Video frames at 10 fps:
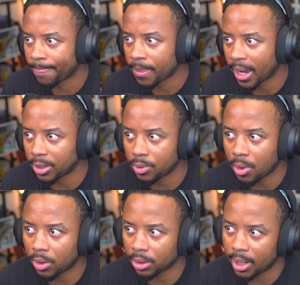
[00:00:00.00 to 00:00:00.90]
I
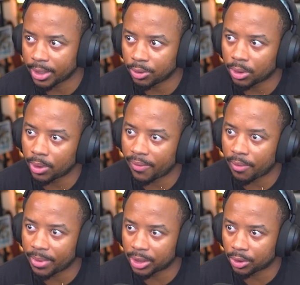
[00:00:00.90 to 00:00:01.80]
do so love a
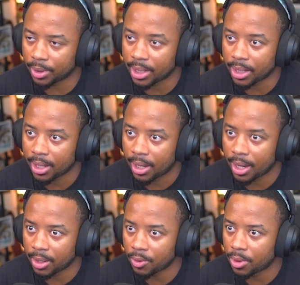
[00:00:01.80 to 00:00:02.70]
mystery,
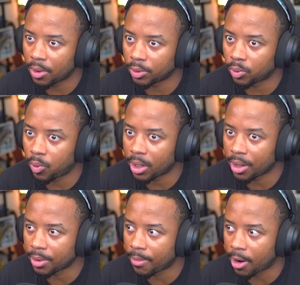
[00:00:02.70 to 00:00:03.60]
and who knows what
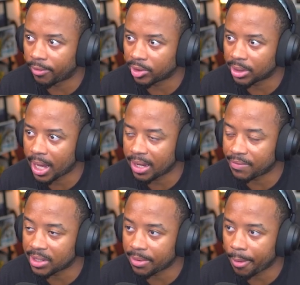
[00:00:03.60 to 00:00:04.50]
other marvels lie
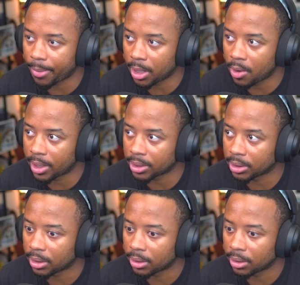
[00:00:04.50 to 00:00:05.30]
even deeper below us.